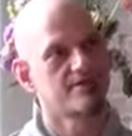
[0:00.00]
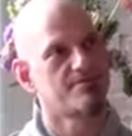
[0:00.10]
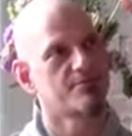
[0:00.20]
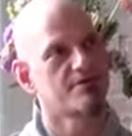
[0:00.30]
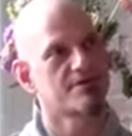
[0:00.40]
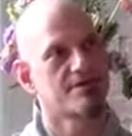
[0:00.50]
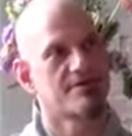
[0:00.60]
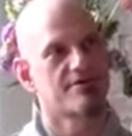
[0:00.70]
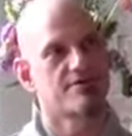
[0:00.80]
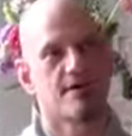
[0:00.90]
And the Buddha
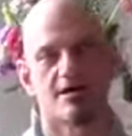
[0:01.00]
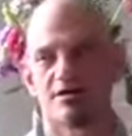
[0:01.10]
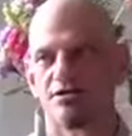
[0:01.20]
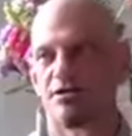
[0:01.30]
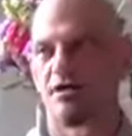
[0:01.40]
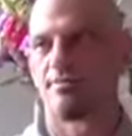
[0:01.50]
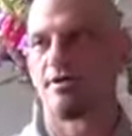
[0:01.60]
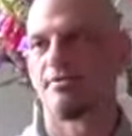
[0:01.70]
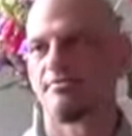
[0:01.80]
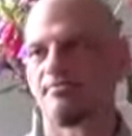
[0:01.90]
said to
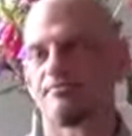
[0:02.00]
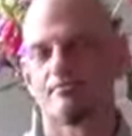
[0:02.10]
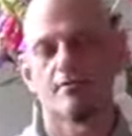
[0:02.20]
Mahakashyapa,